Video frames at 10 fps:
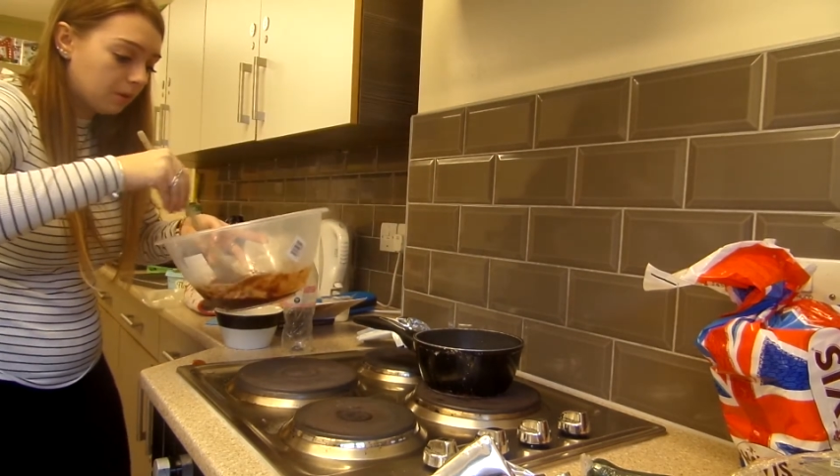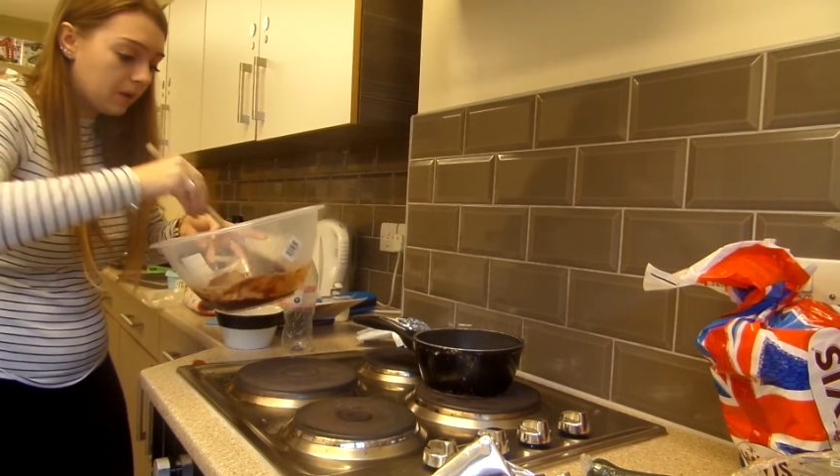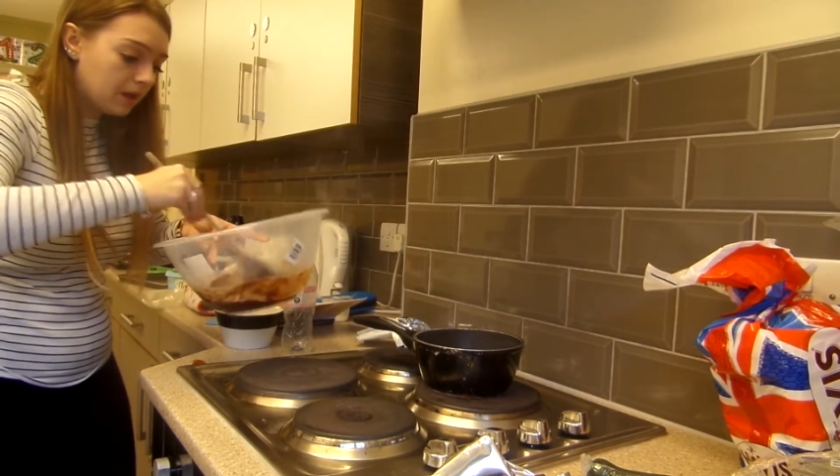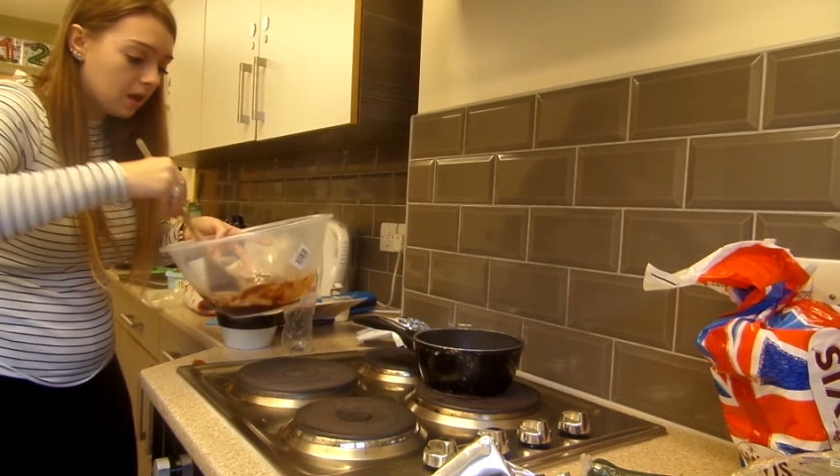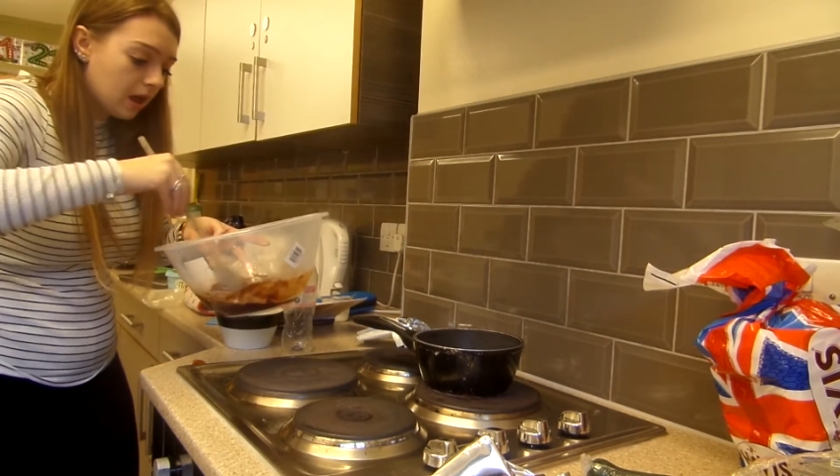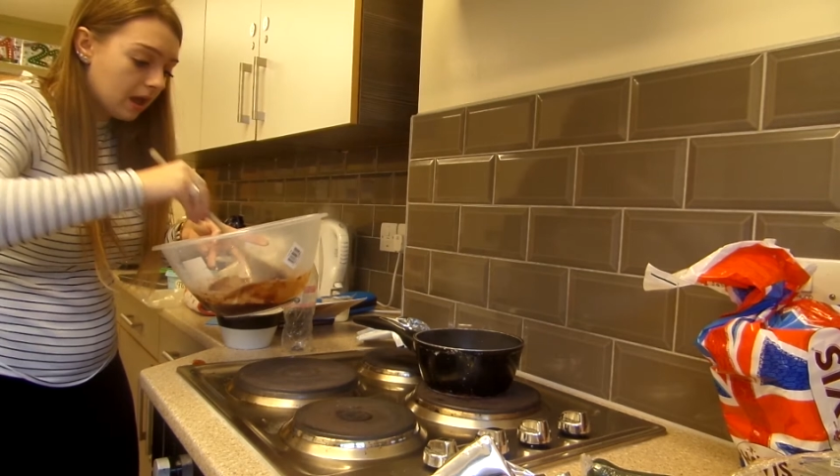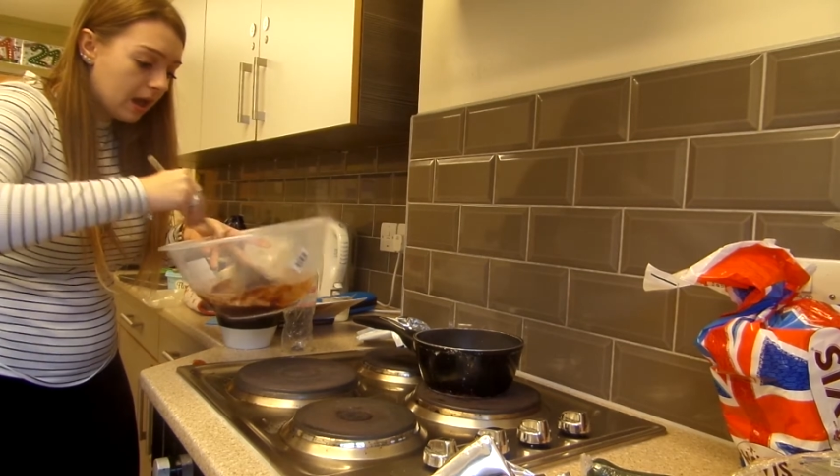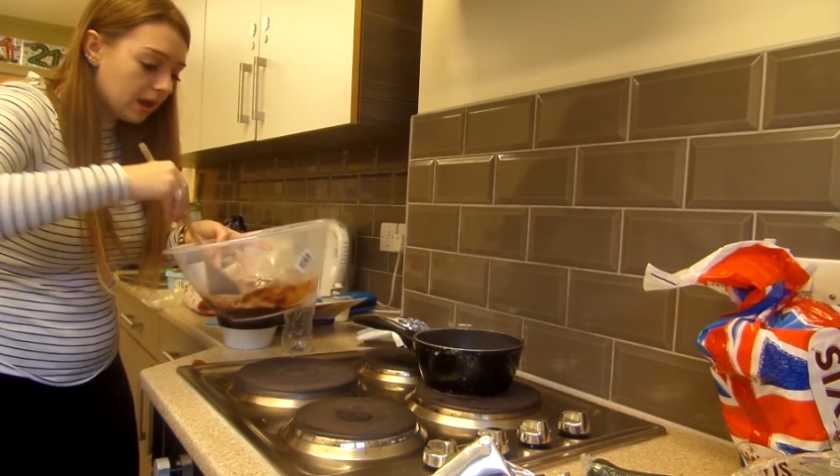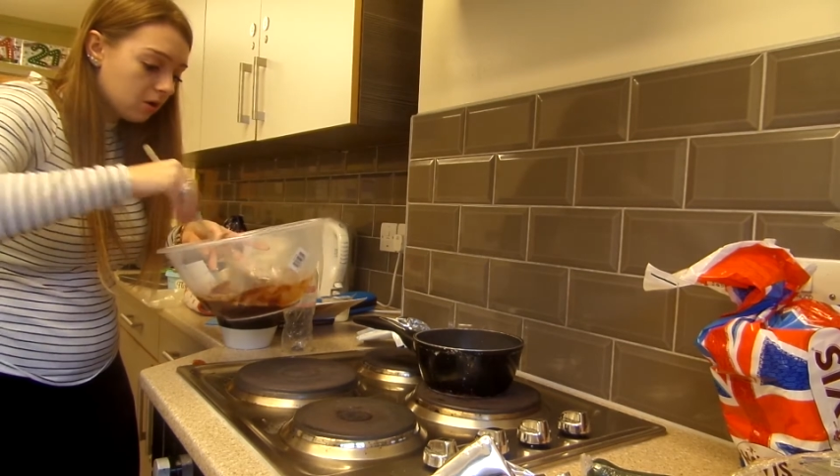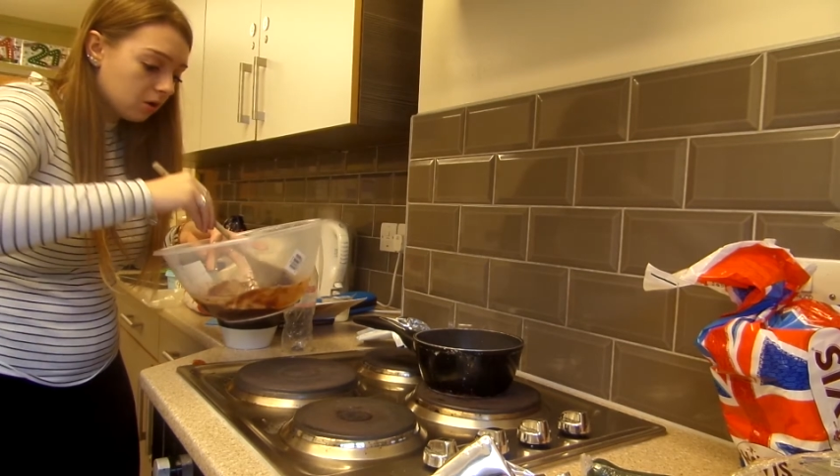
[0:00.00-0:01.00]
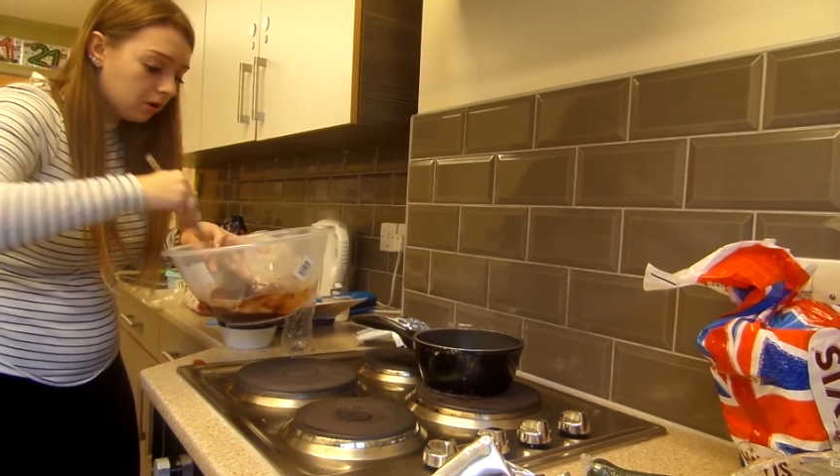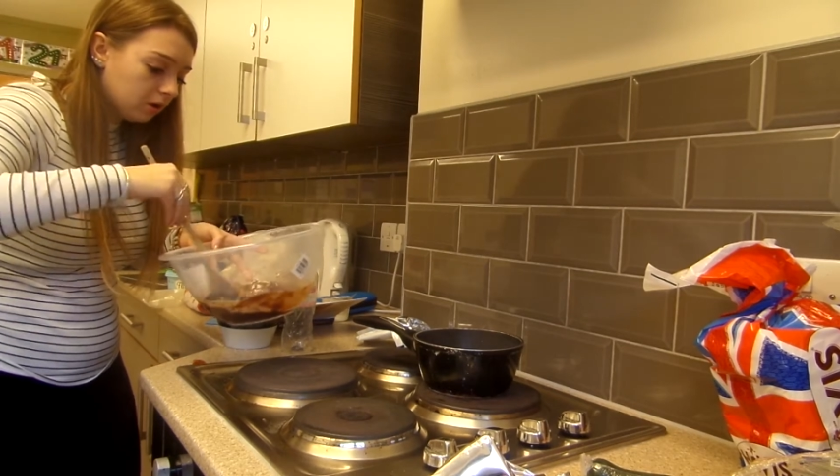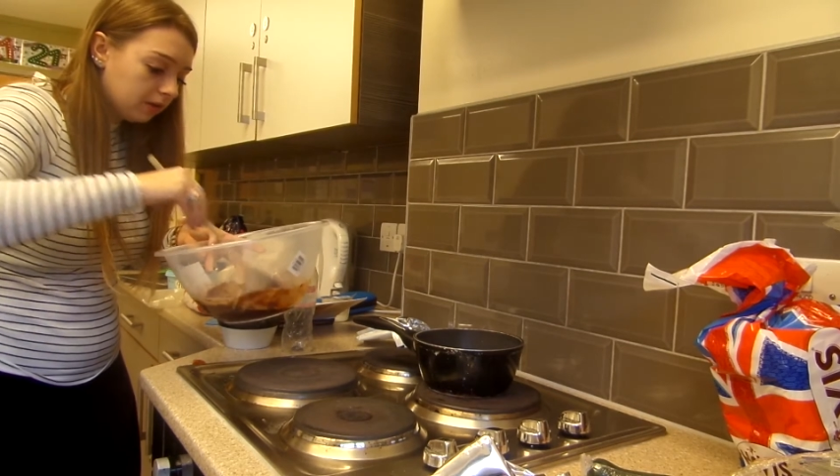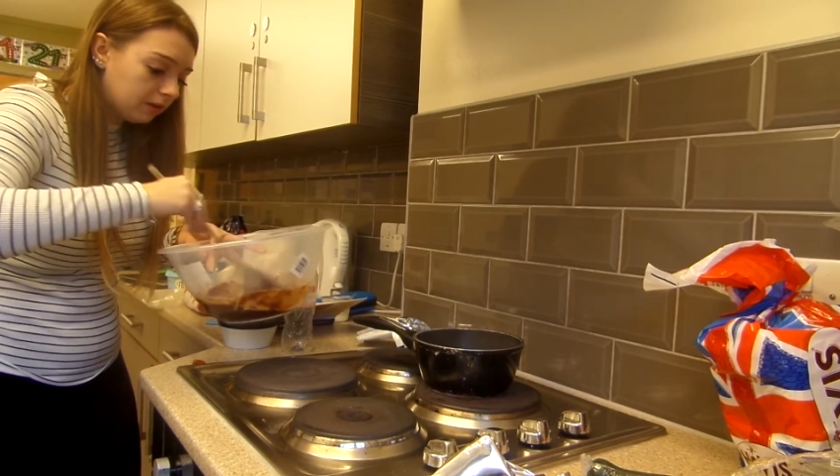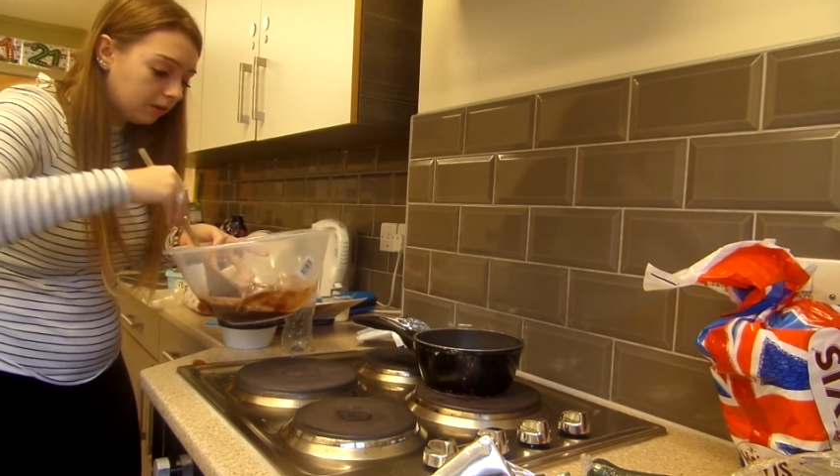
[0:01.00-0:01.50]
Wait, hang
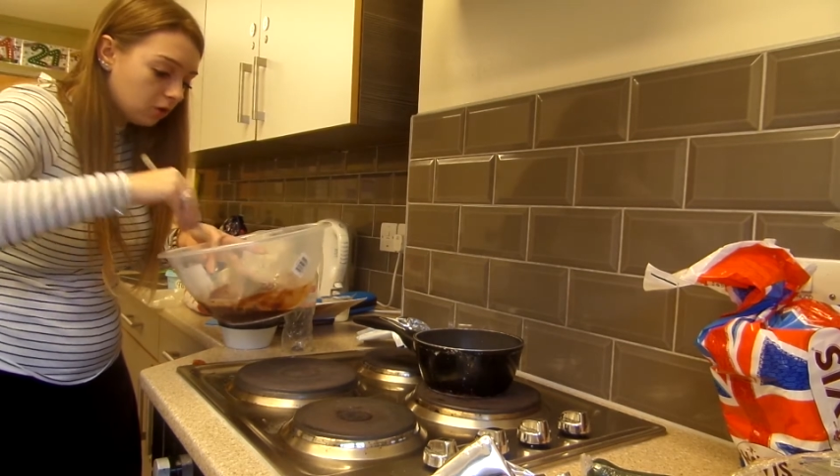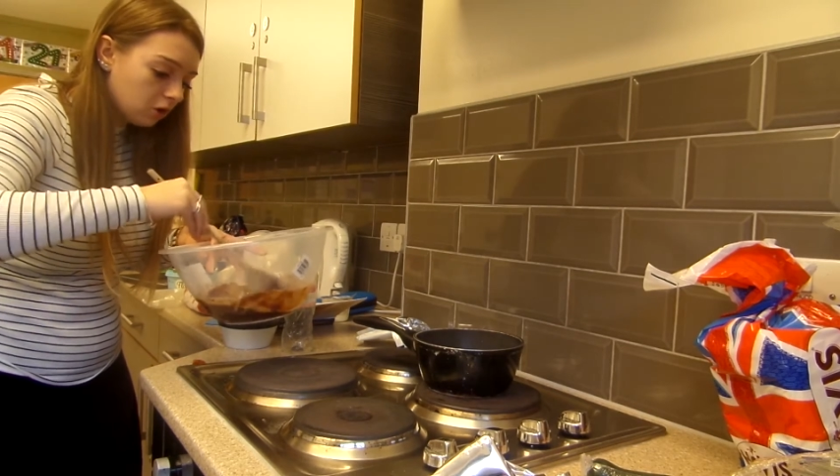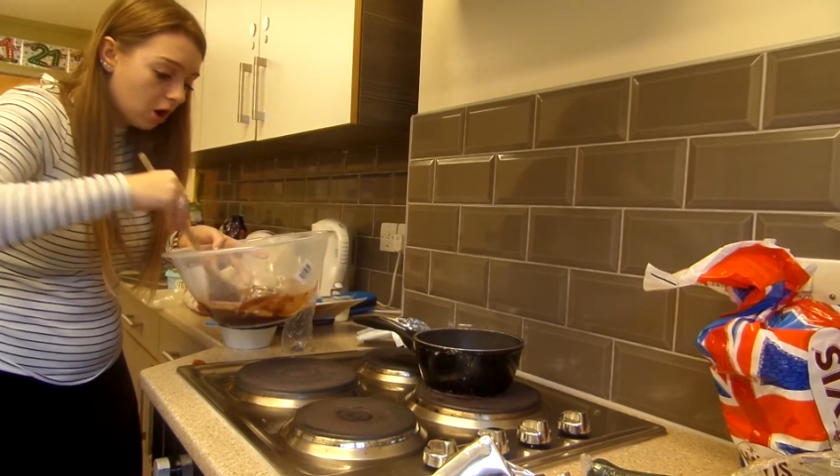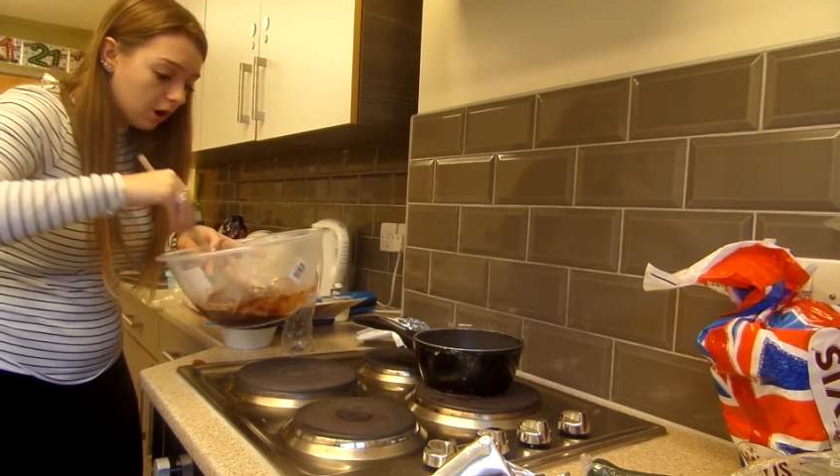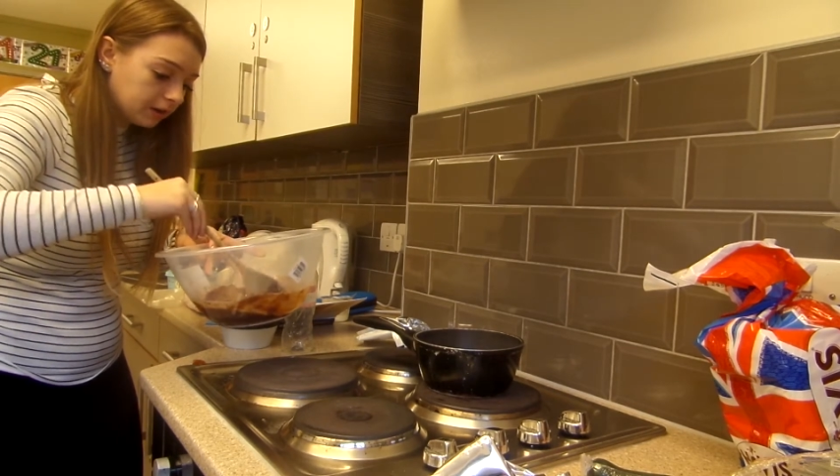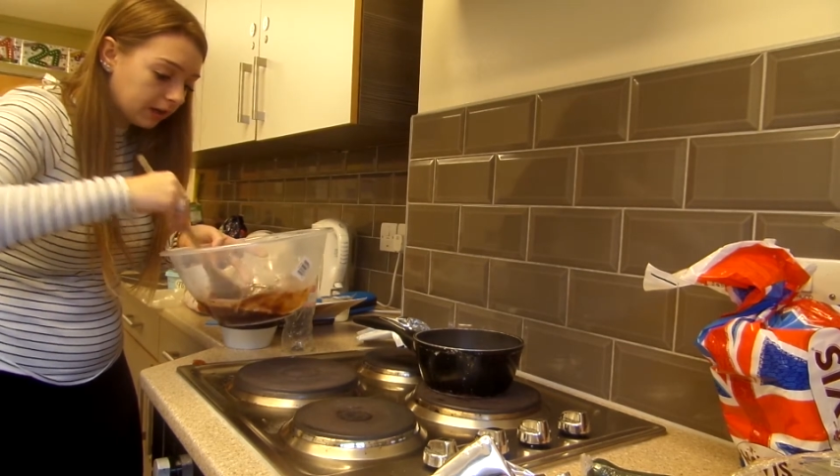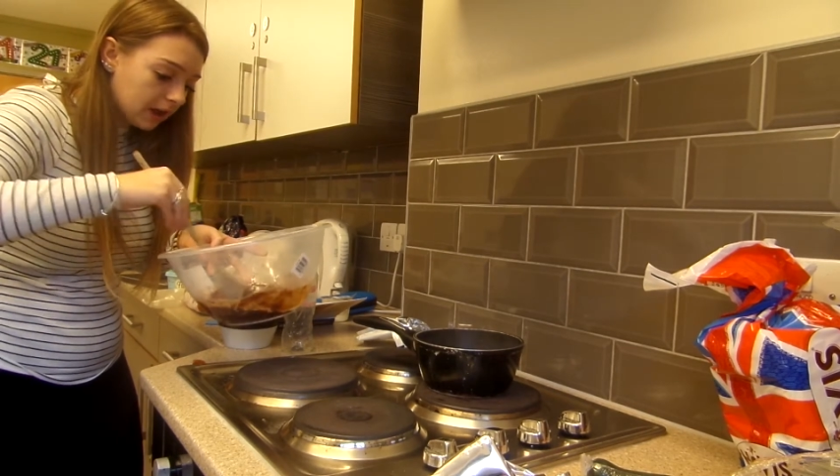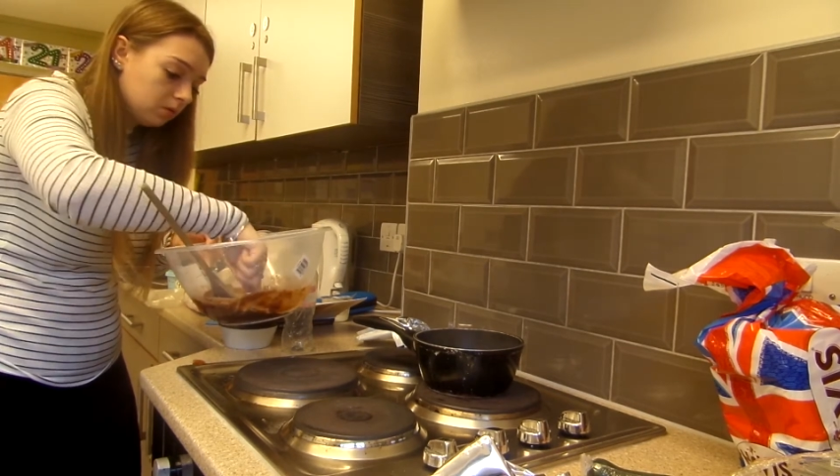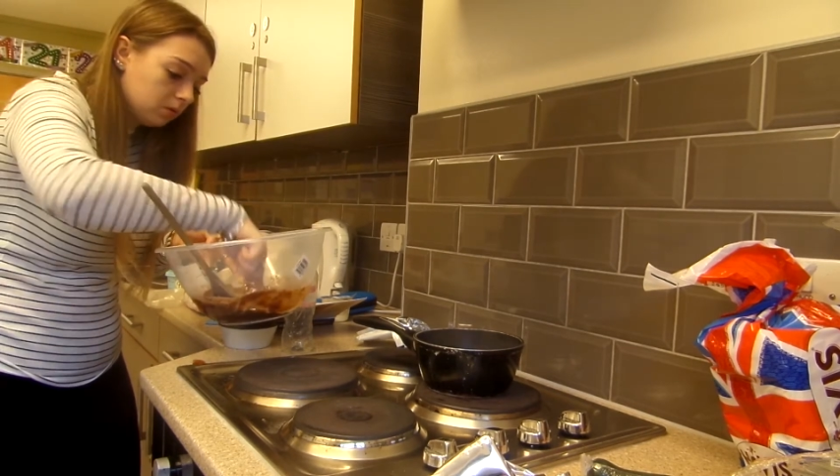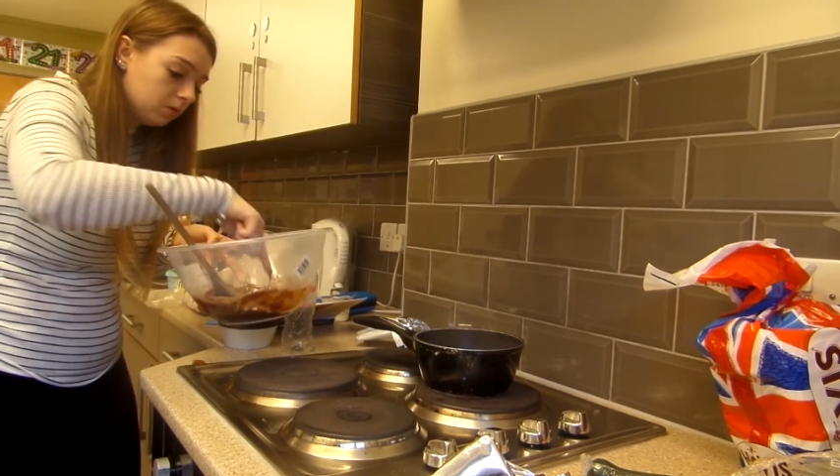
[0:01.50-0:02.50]
on. This has gone hard again.